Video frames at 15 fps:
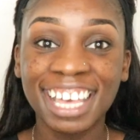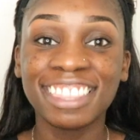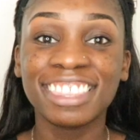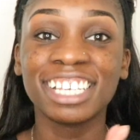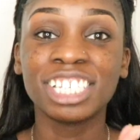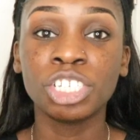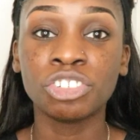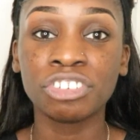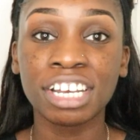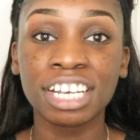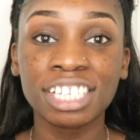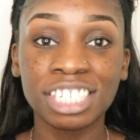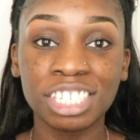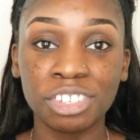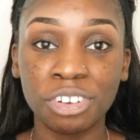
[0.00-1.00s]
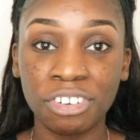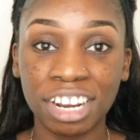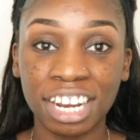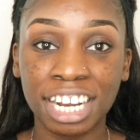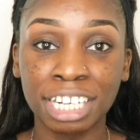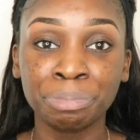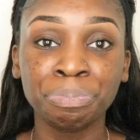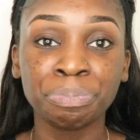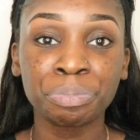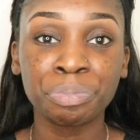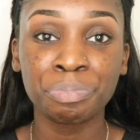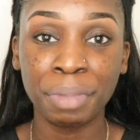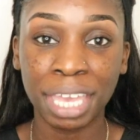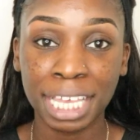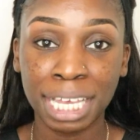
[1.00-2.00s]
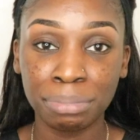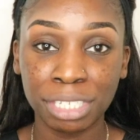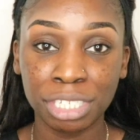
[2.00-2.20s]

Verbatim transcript: this drugstore makeup